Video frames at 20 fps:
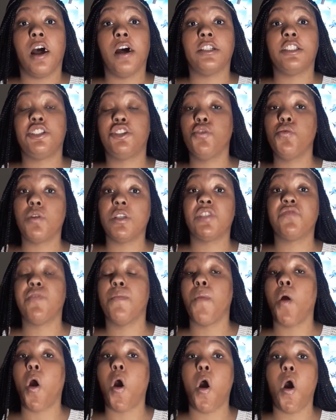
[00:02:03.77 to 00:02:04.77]
students
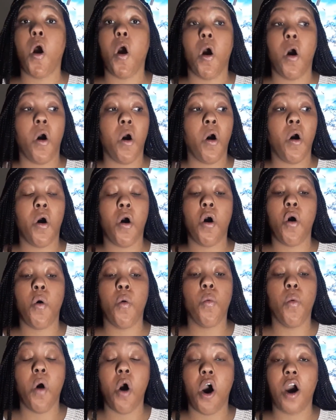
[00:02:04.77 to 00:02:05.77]
from
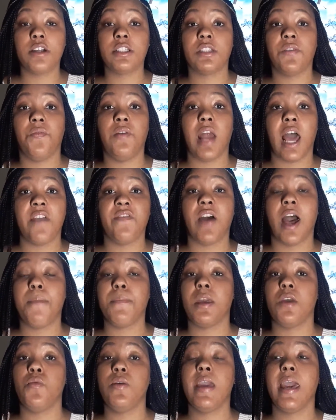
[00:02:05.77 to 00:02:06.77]
all walks of life. I
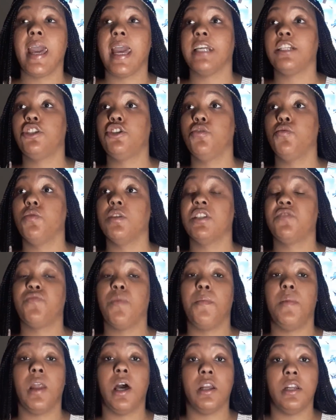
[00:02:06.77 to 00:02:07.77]
mean, we had students
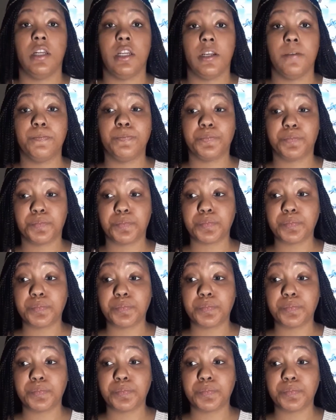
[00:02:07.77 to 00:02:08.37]
from London.